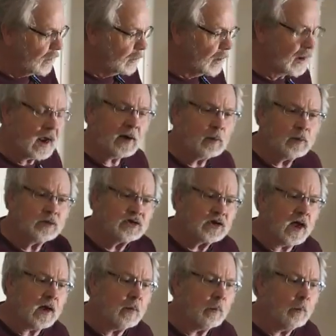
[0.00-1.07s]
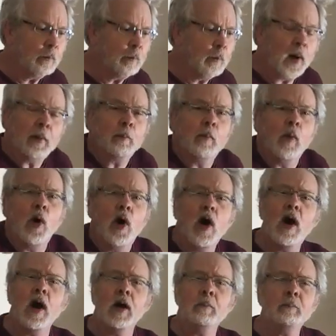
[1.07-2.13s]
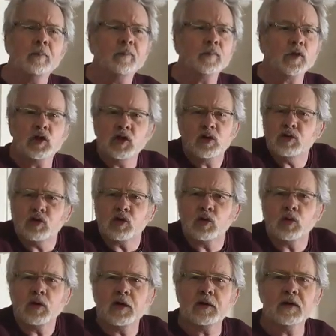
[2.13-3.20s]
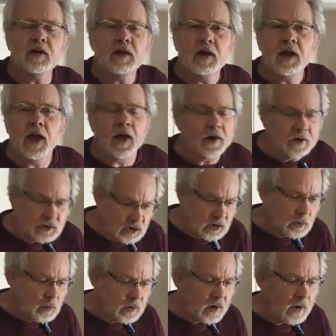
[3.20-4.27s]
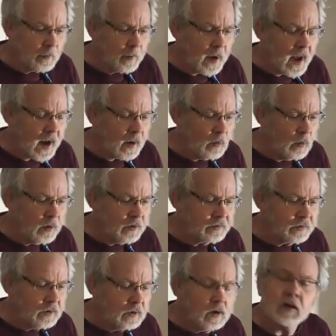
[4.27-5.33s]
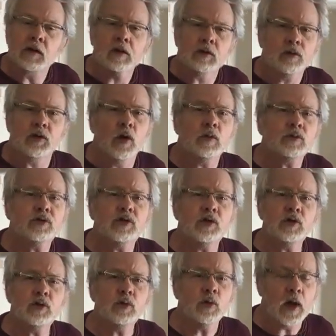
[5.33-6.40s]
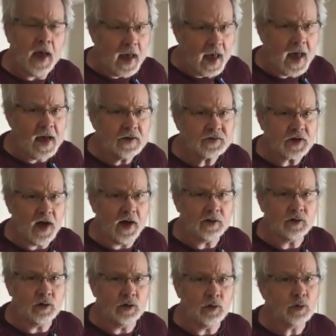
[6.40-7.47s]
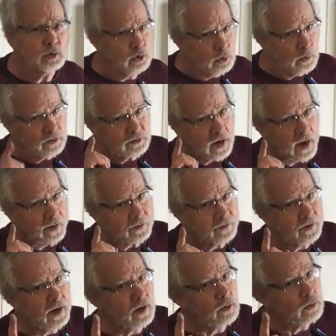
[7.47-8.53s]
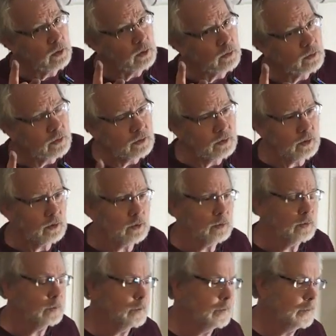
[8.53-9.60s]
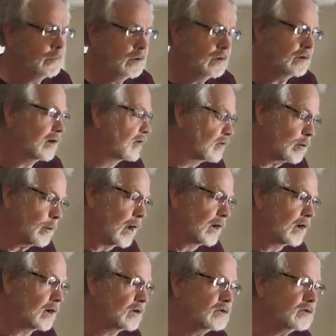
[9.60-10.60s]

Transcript: And I would say, but Mom, you do it. And then she would come back with, don't do as I do as I tell you to do. Never made any